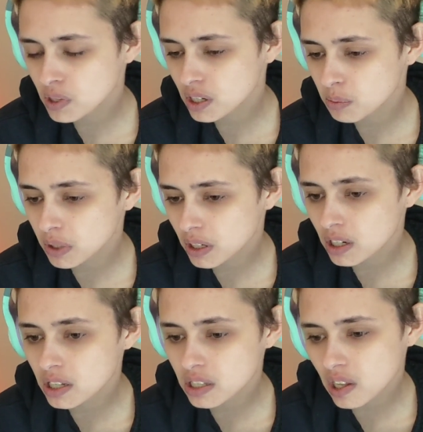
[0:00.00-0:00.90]
the
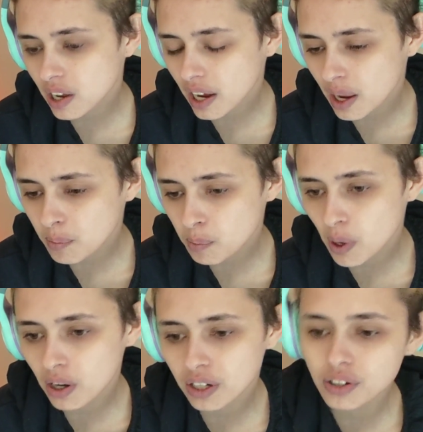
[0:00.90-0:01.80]
communities that I am a
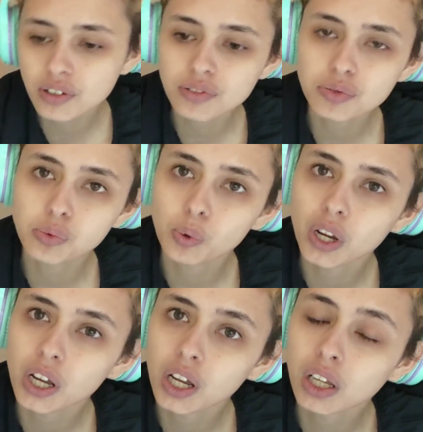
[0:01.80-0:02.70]
part of,
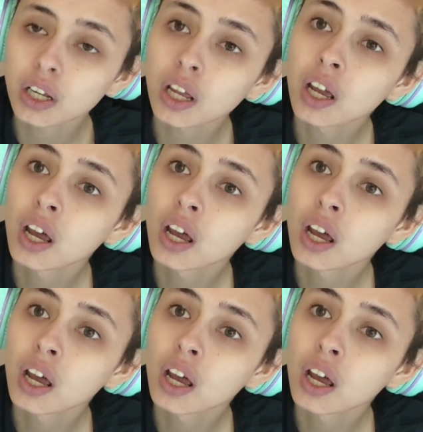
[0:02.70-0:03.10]
when